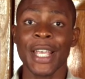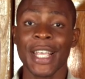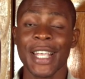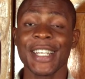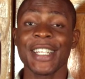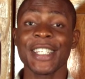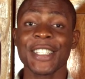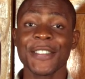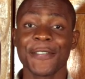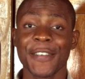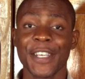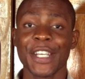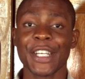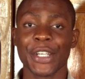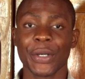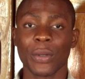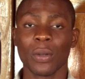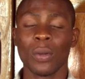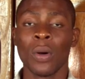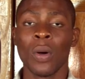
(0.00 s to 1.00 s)
In this
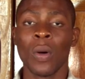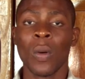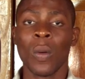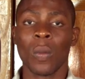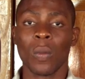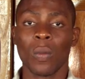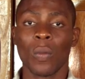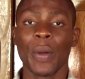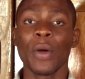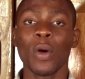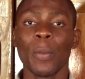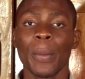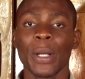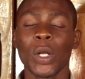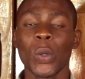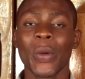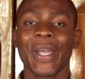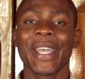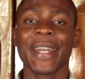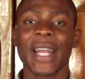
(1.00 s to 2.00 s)
video, we will be
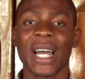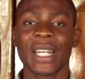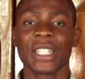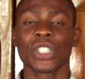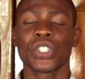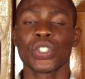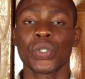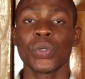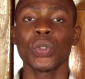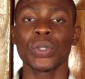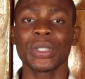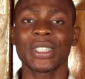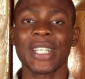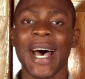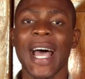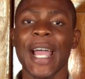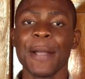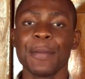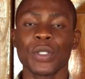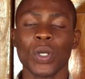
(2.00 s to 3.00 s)
looking at the two
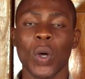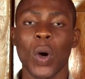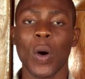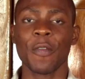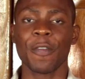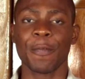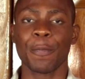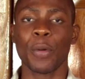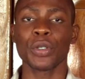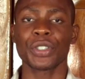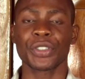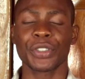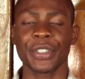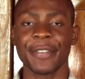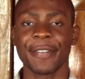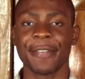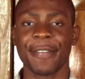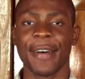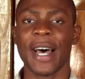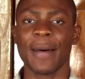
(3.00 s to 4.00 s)
types of
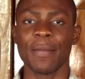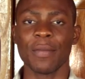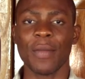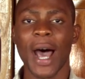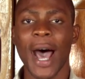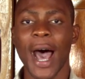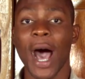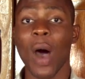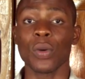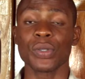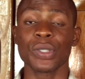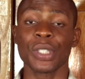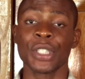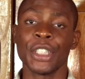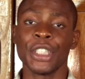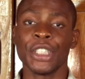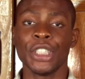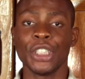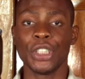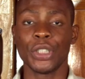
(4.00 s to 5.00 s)
poultry farm house
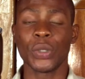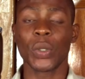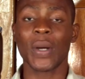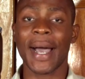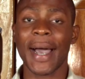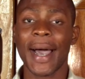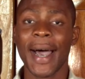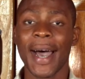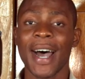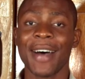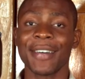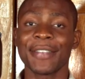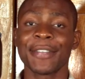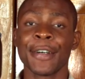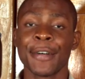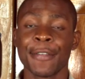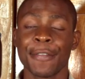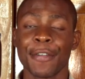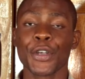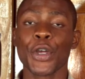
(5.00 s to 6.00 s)
you can
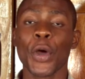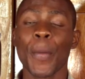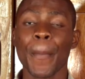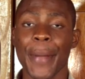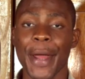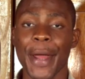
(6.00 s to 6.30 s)
have for your